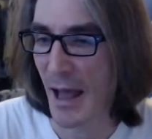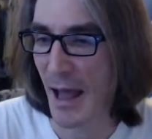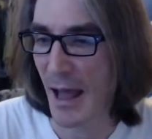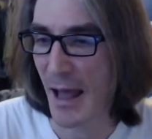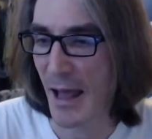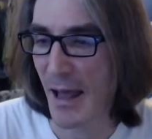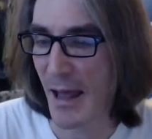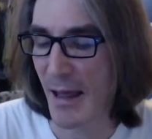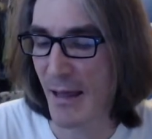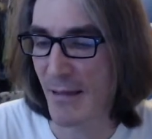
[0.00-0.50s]

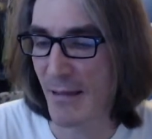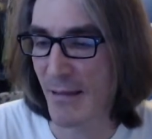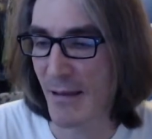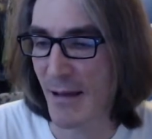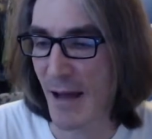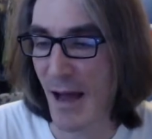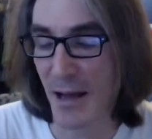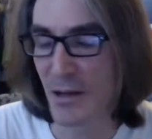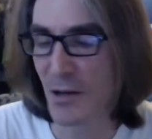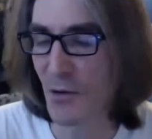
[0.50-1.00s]

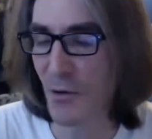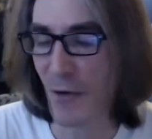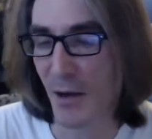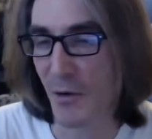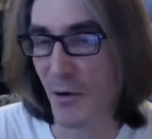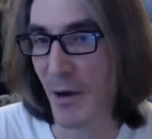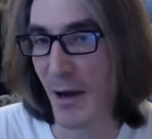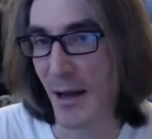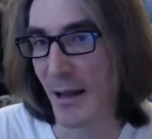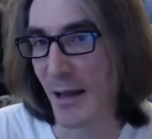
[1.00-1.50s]
And I knew
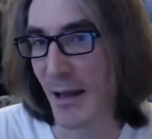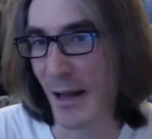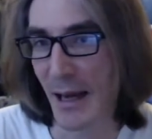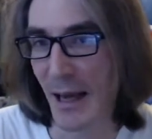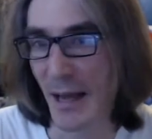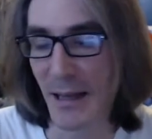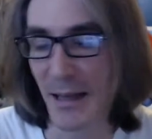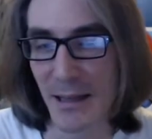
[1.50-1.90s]
right away, like